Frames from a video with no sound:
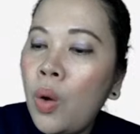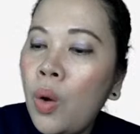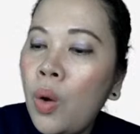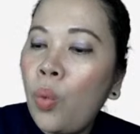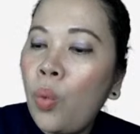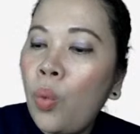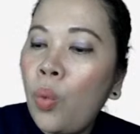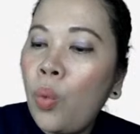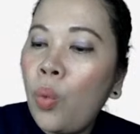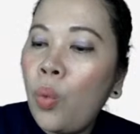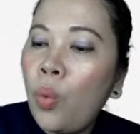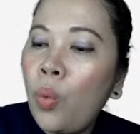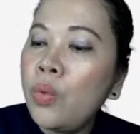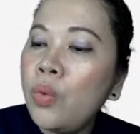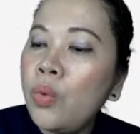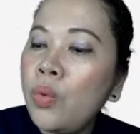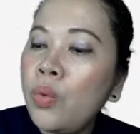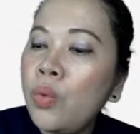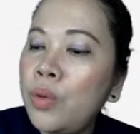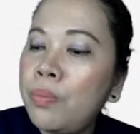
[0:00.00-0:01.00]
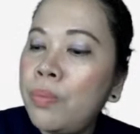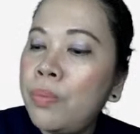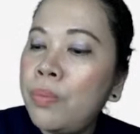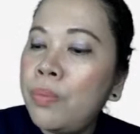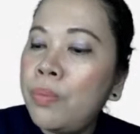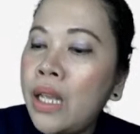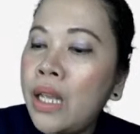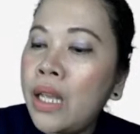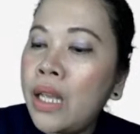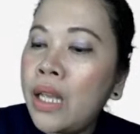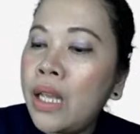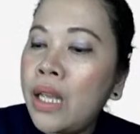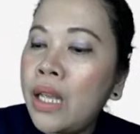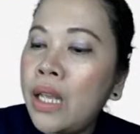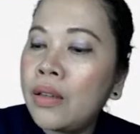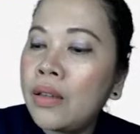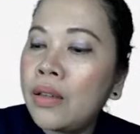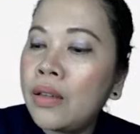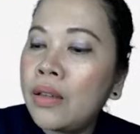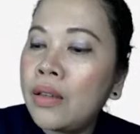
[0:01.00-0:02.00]
y would be,
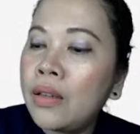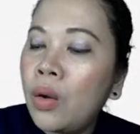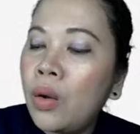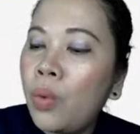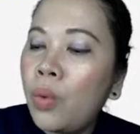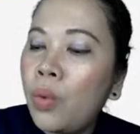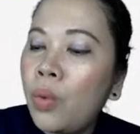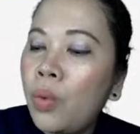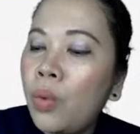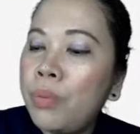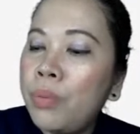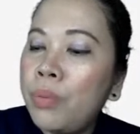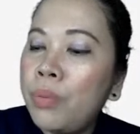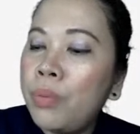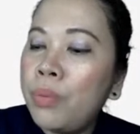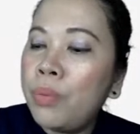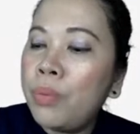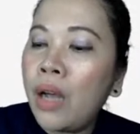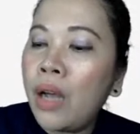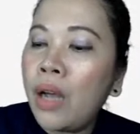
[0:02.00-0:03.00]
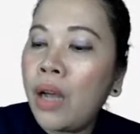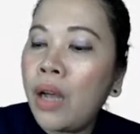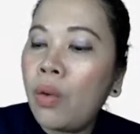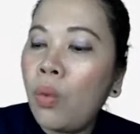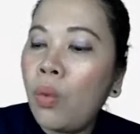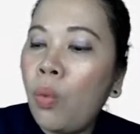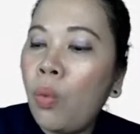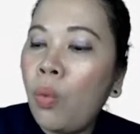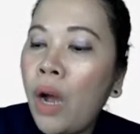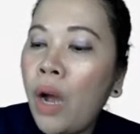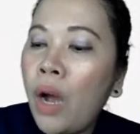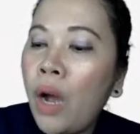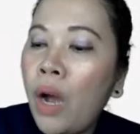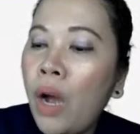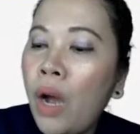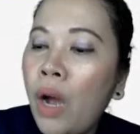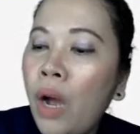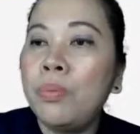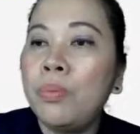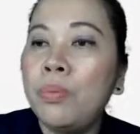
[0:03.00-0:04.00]
what will be y? Y
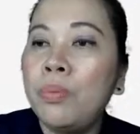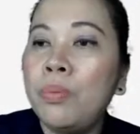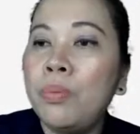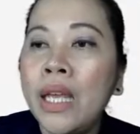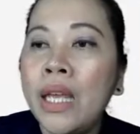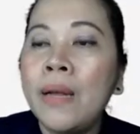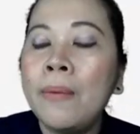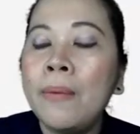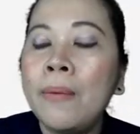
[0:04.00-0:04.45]
will be,